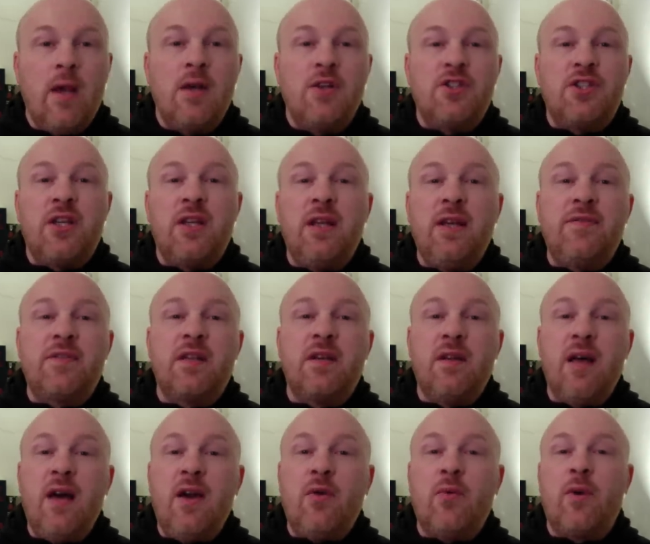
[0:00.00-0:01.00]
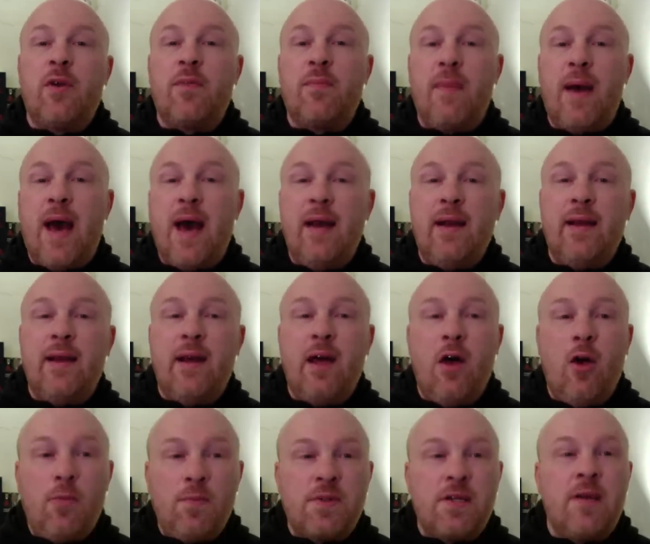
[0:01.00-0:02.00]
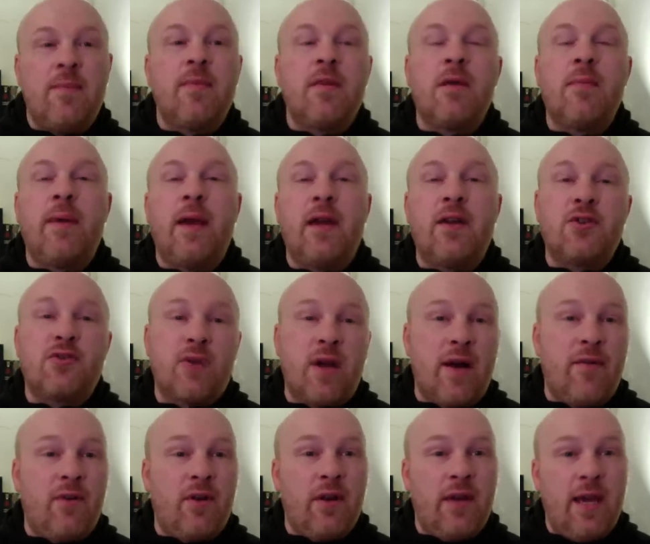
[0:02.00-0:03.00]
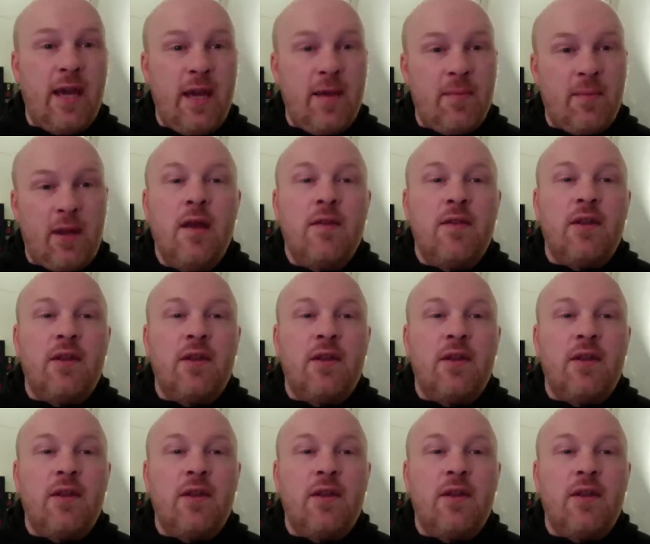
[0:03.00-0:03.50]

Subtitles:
She leaves a letter with Matt and helps him and the band travel to Caemlyn.